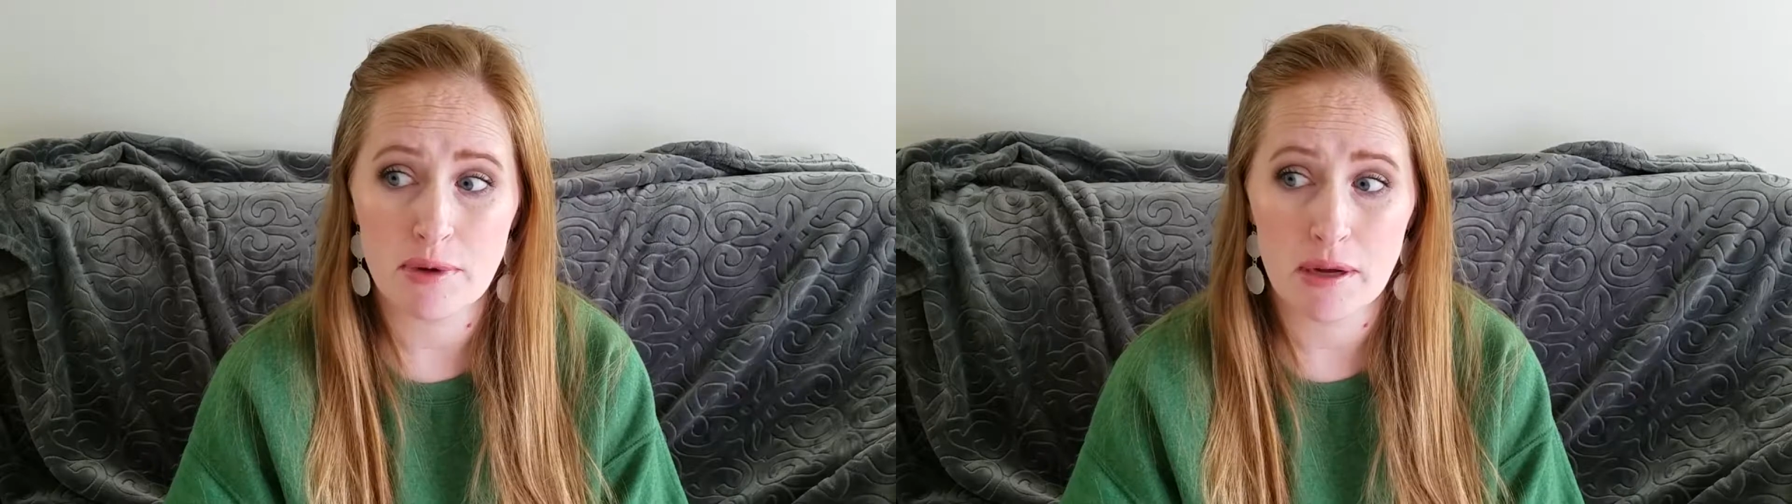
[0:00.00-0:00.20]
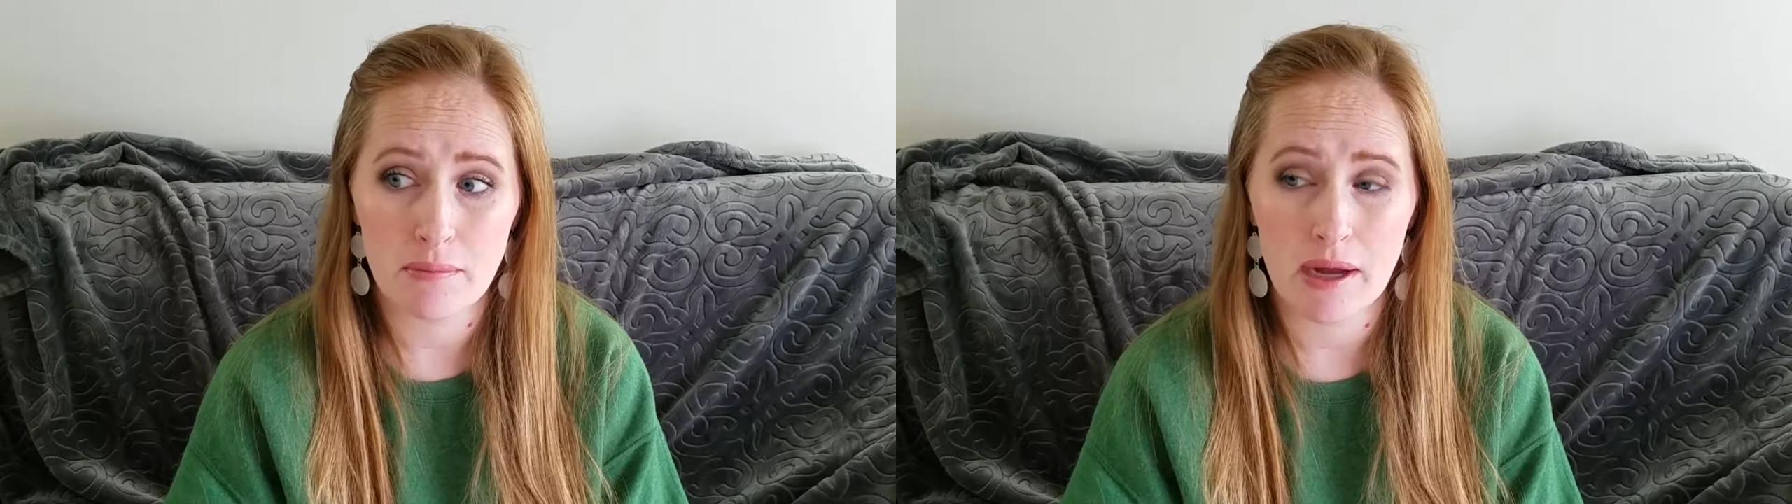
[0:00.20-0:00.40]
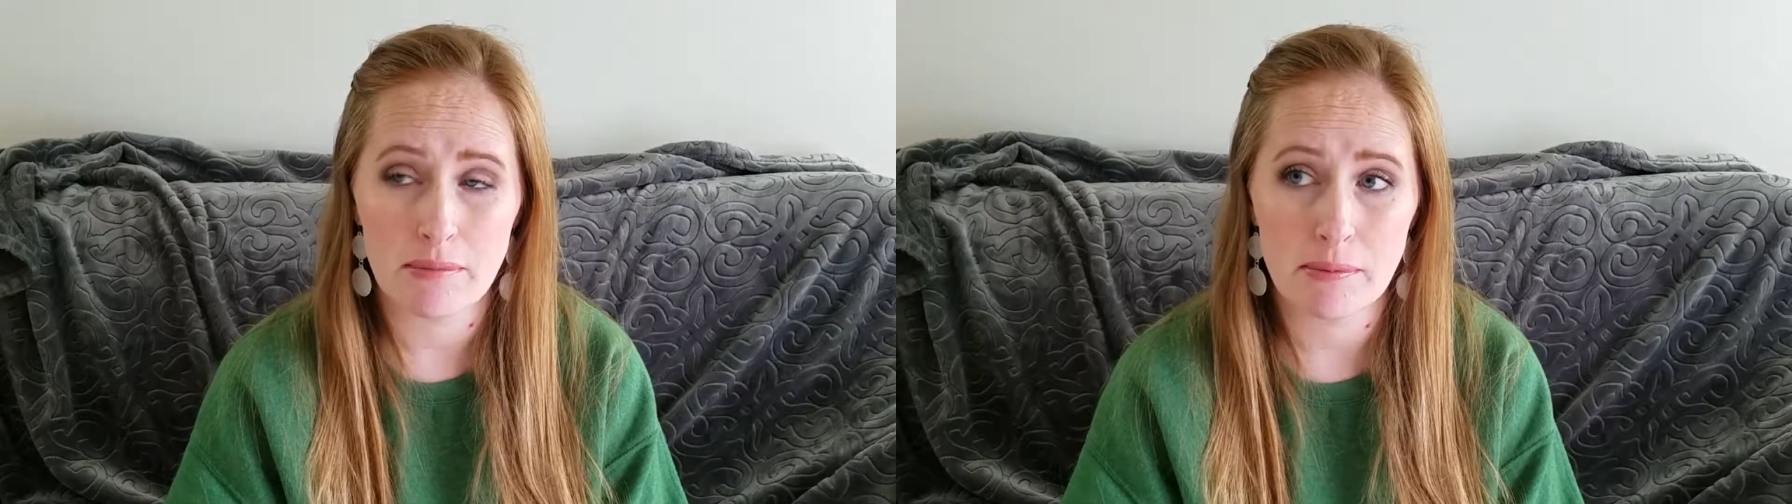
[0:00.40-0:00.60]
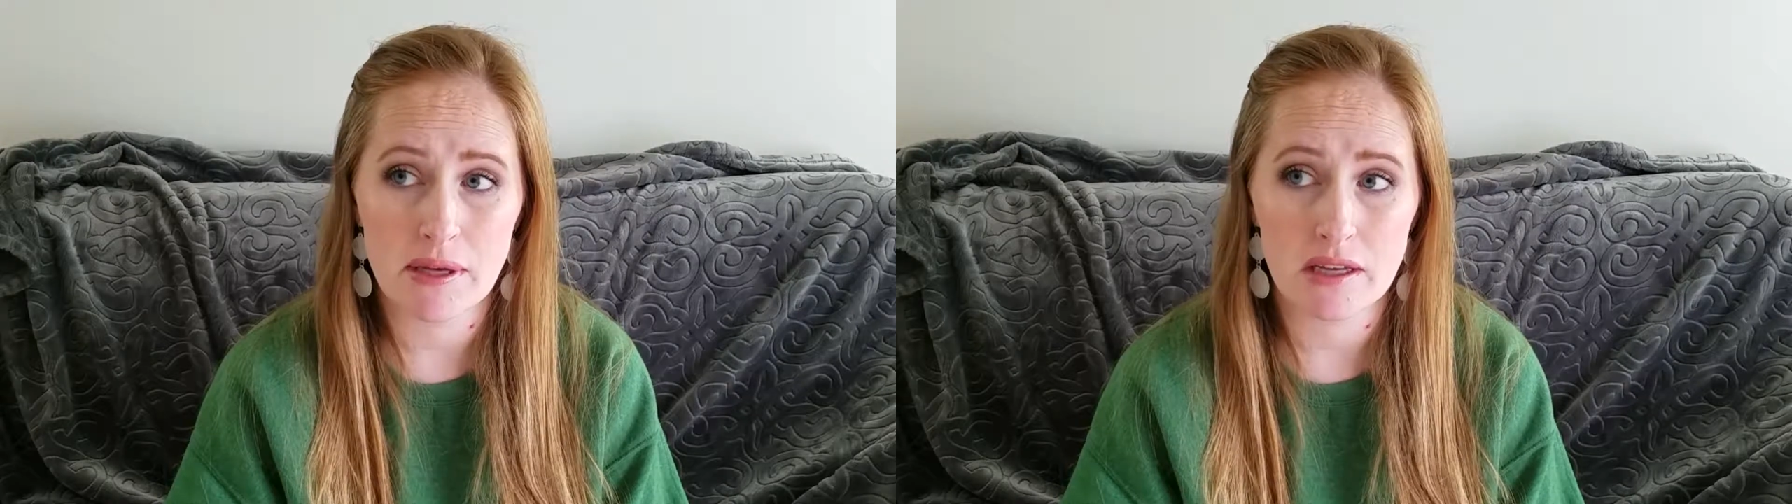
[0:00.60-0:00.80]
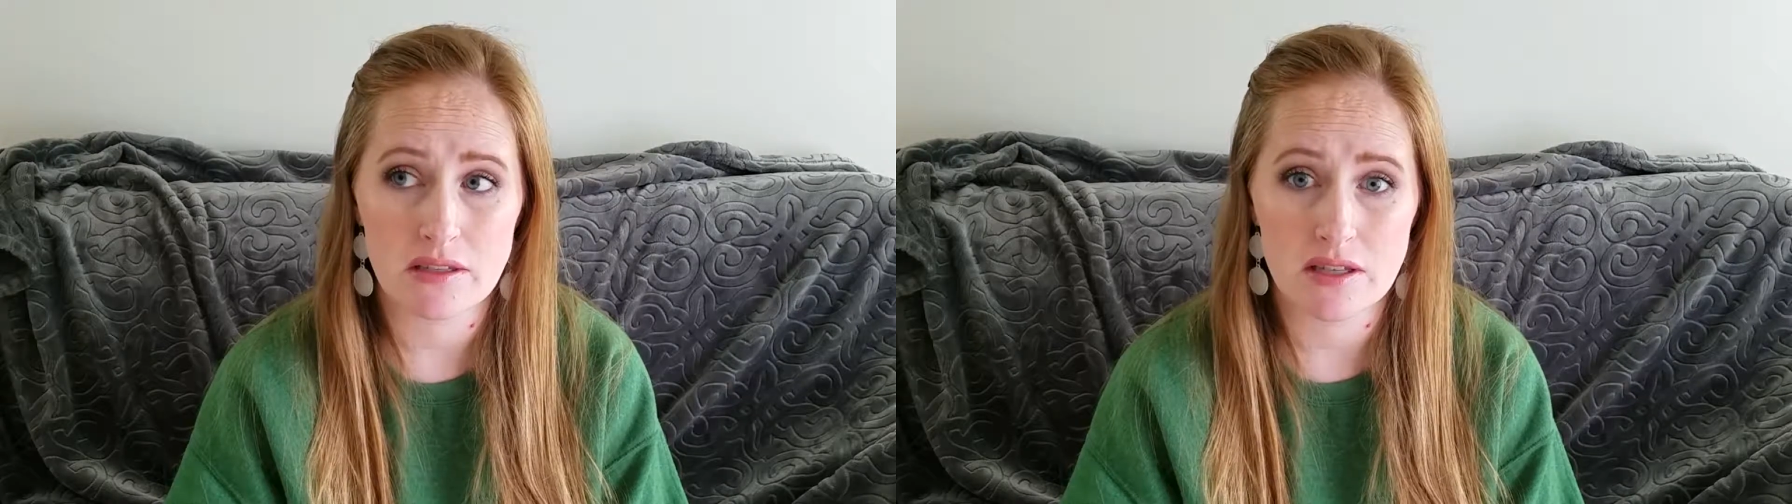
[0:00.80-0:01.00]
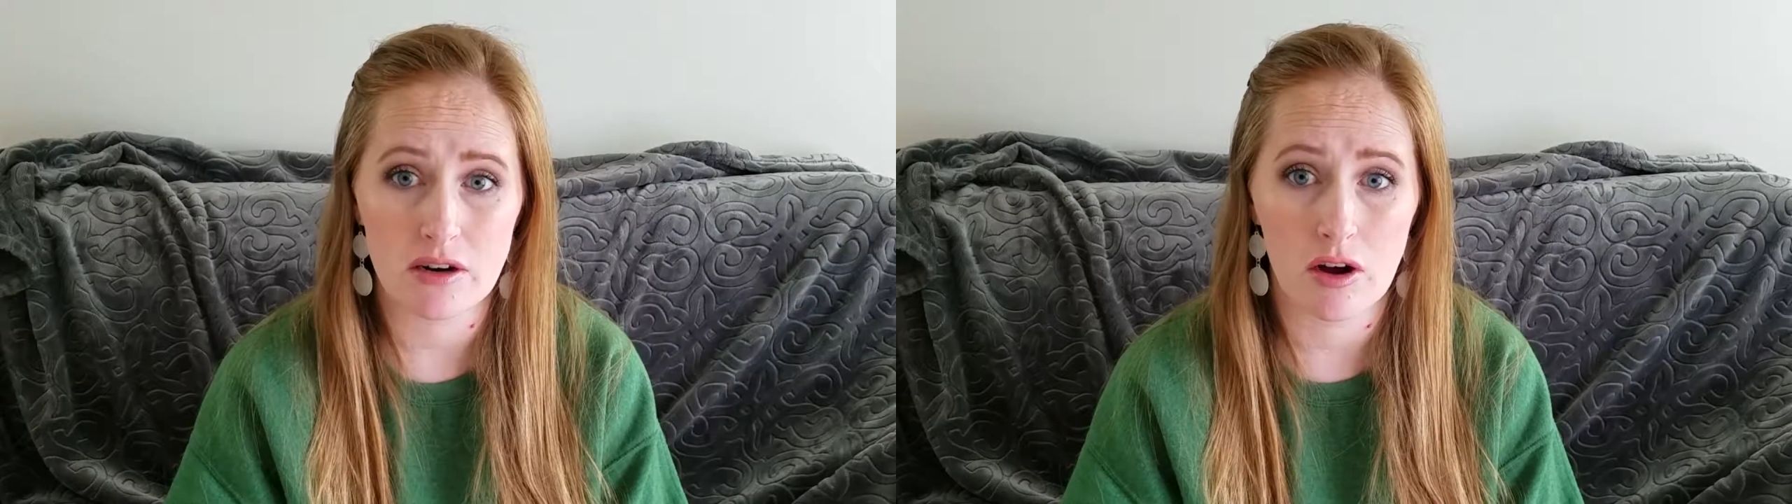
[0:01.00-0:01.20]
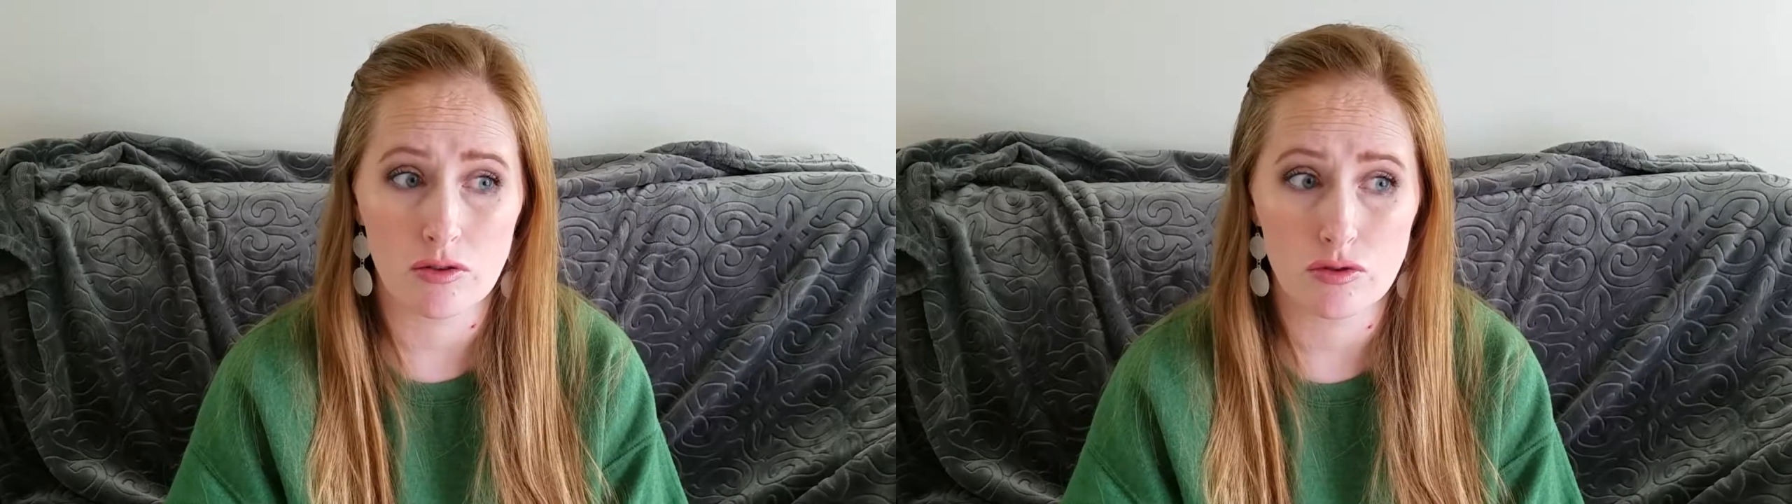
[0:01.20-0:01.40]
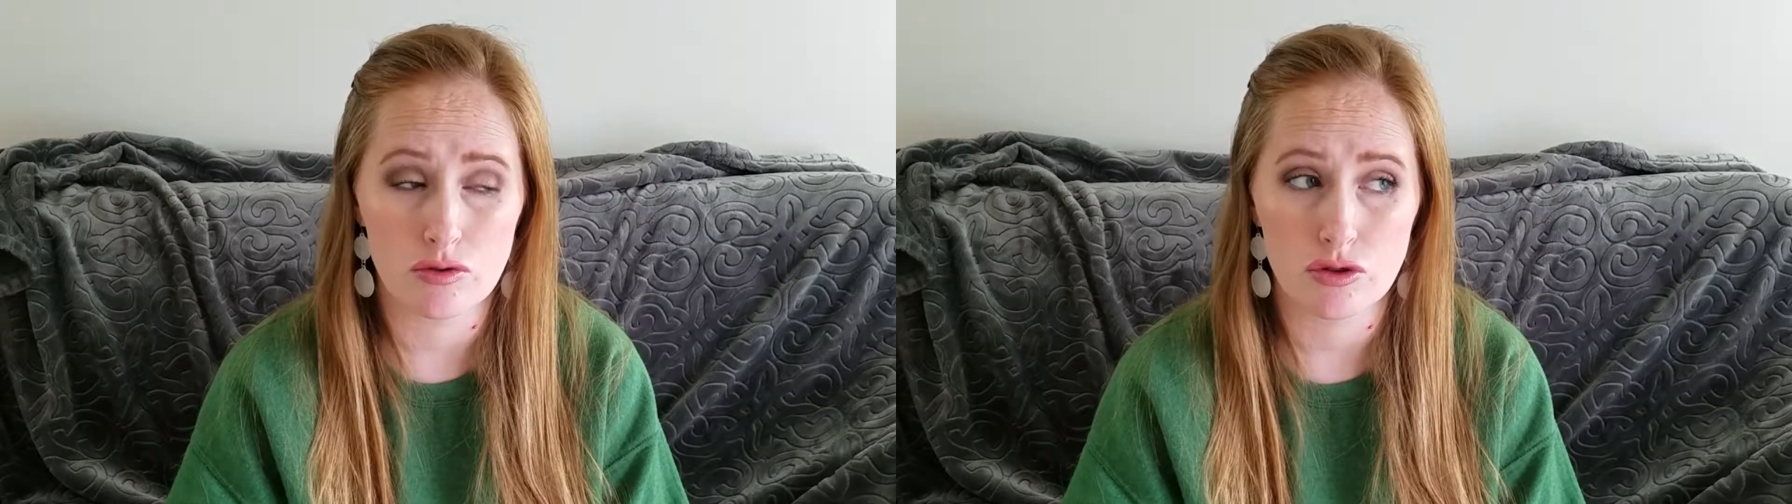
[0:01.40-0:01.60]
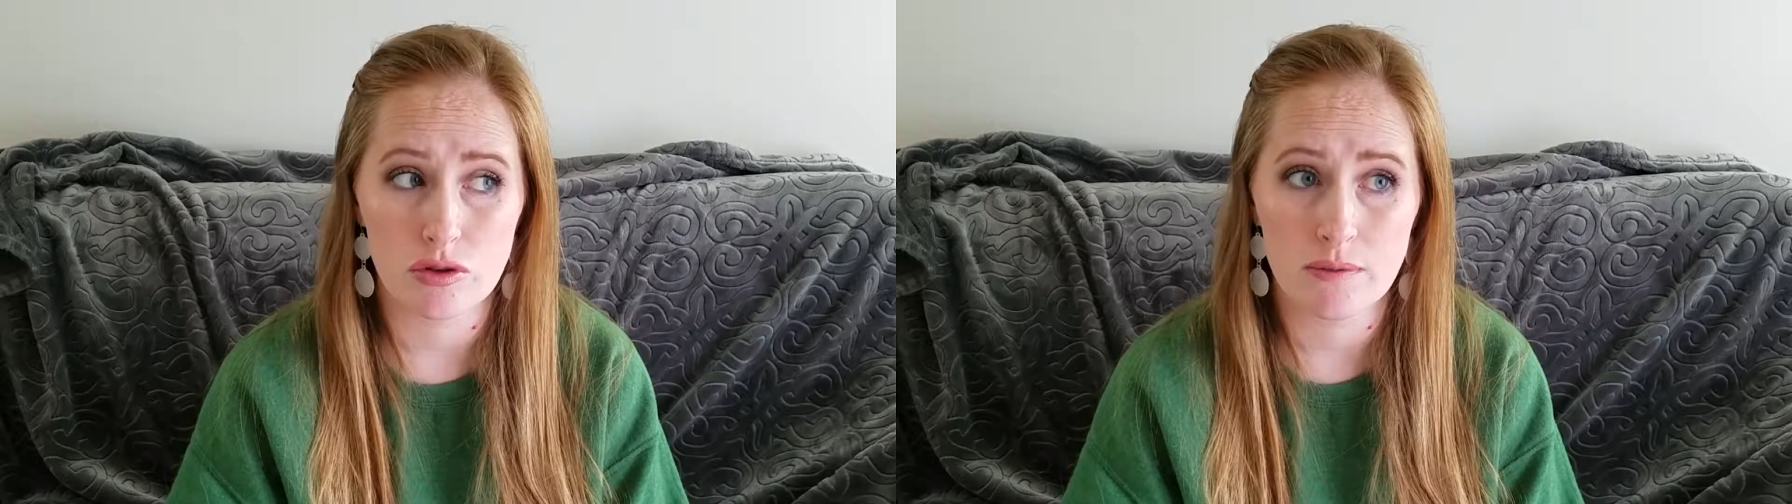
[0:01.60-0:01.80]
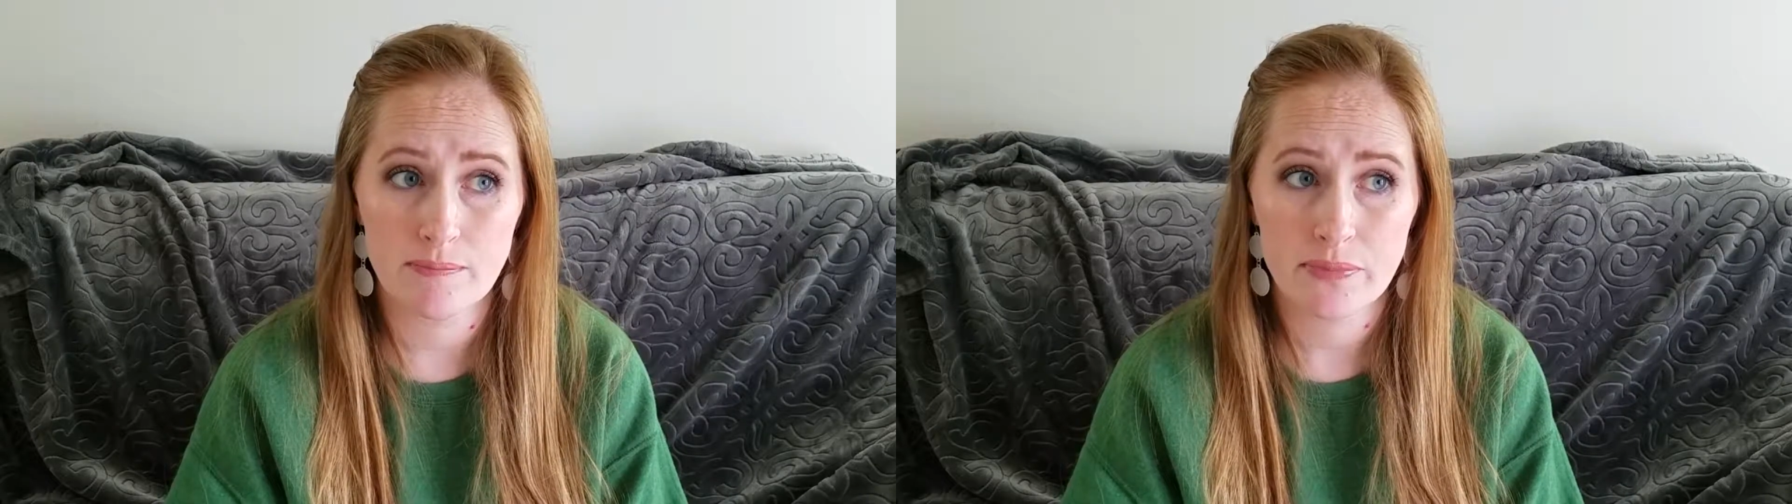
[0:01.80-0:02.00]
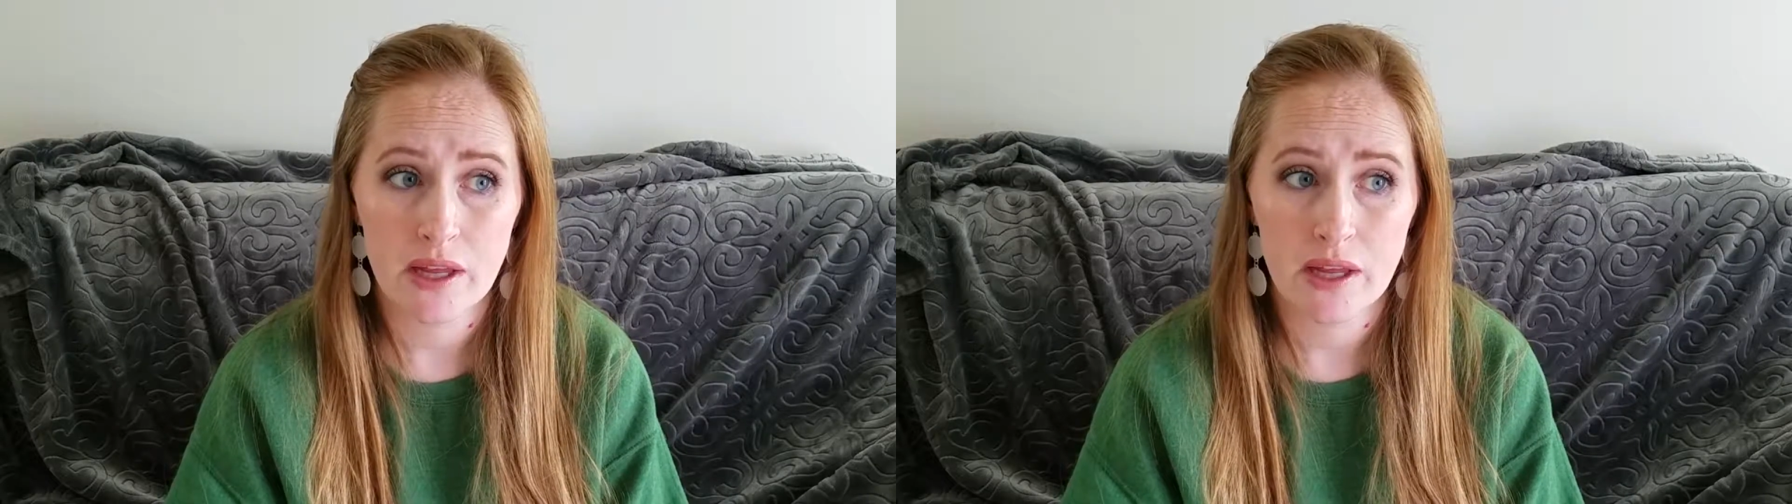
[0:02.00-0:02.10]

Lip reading: but it might be because they're all neutral.